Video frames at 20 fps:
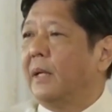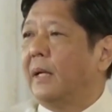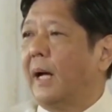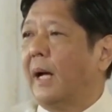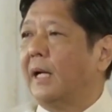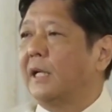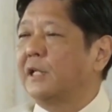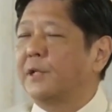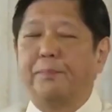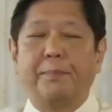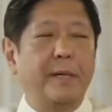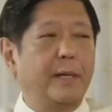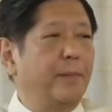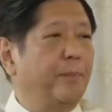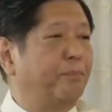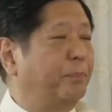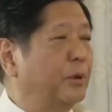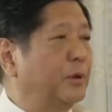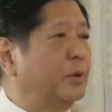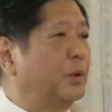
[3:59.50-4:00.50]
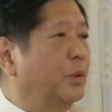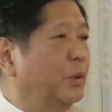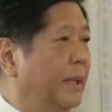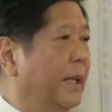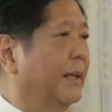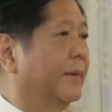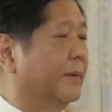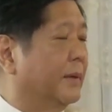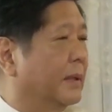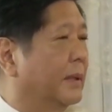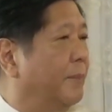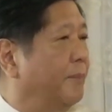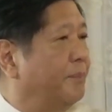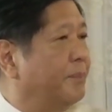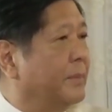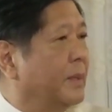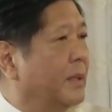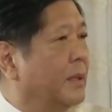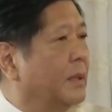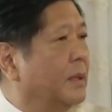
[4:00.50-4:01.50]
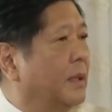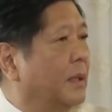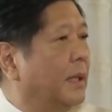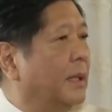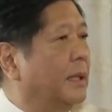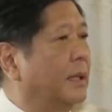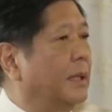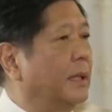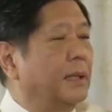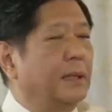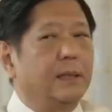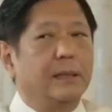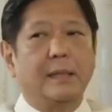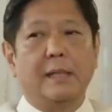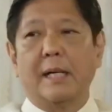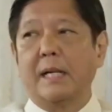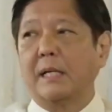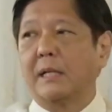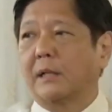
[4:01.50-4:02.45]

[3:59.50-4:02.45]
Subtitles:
has been put together in